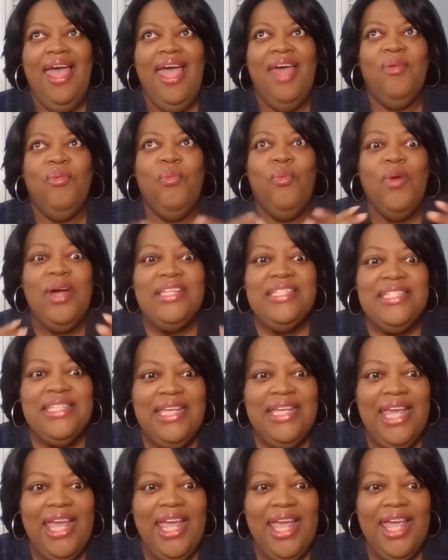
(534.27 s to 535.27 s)
And
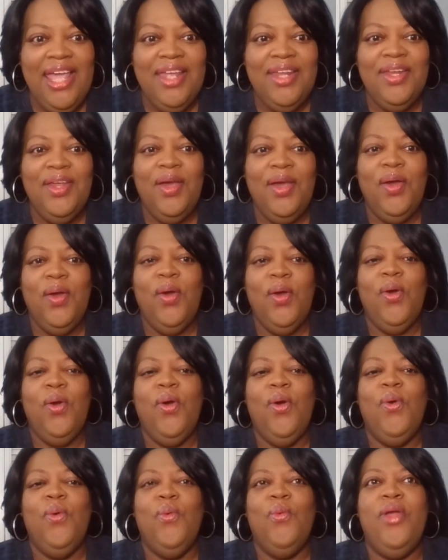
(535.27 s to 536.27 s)
once again,
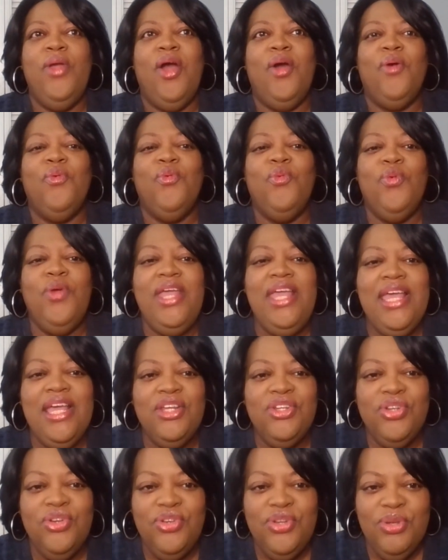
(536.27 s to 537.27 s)
we are
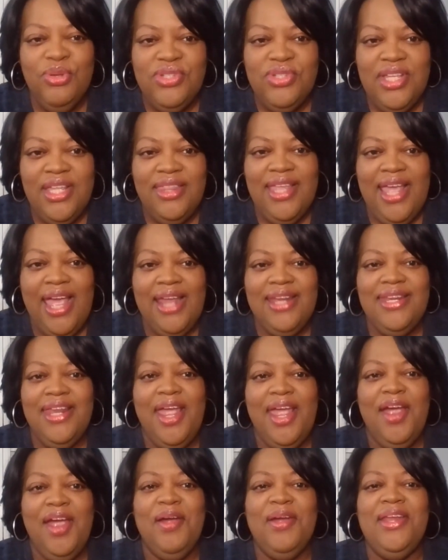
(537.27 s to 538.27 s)
reintroducing that
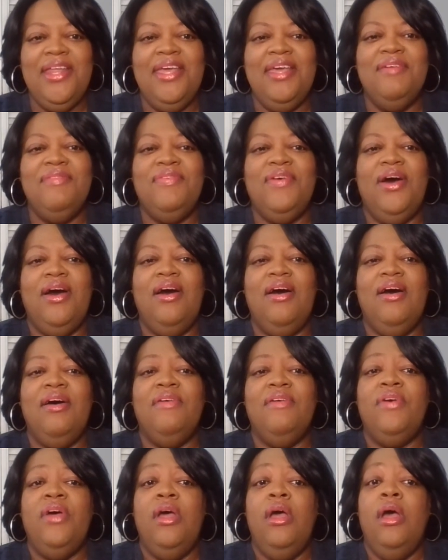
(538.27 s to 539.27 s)
narrative
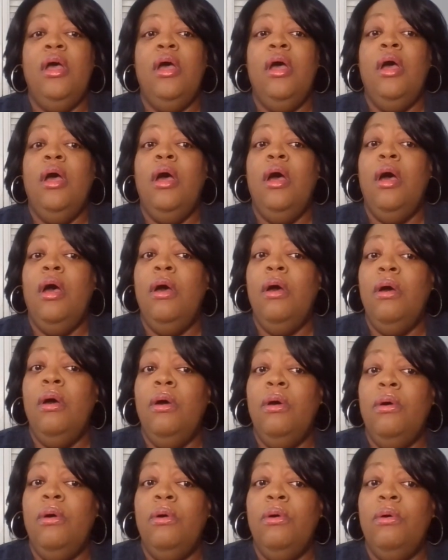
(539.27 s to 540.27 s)
of,
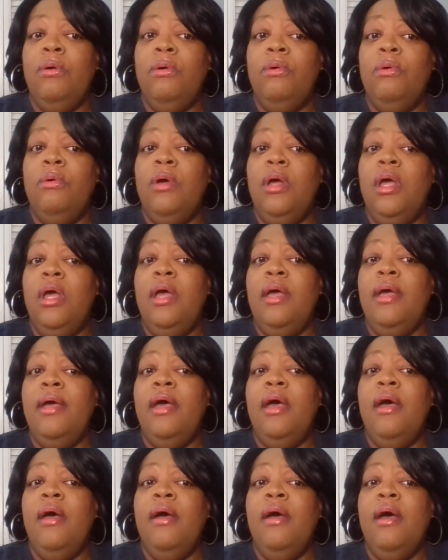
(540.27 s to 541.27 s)
oh,
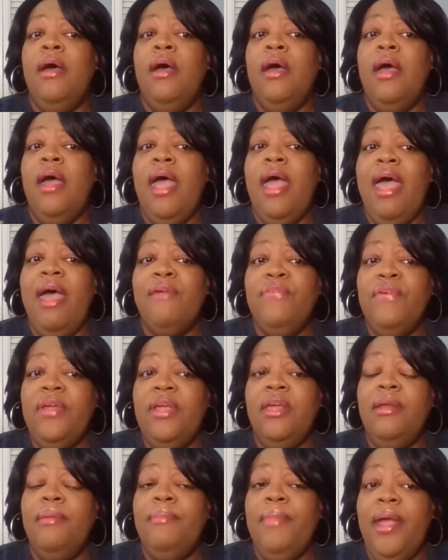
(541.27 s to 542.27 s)

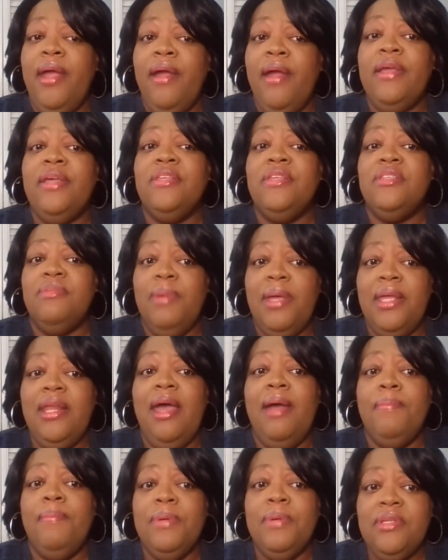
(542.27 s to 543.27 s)
African Americans may not